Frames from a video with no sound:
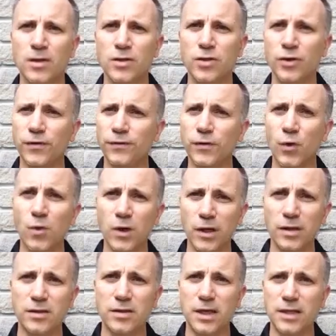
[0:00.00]
So, if the
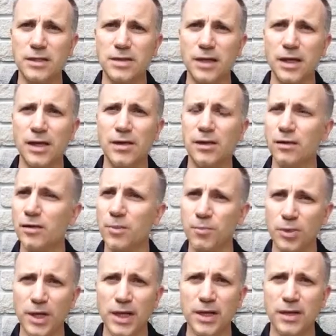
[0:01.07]
work's not done, the
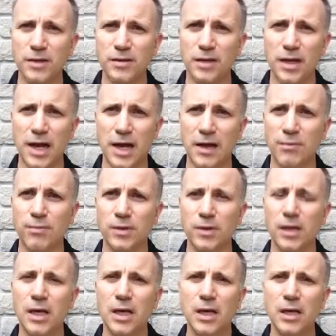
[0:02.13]
play doesn't happen.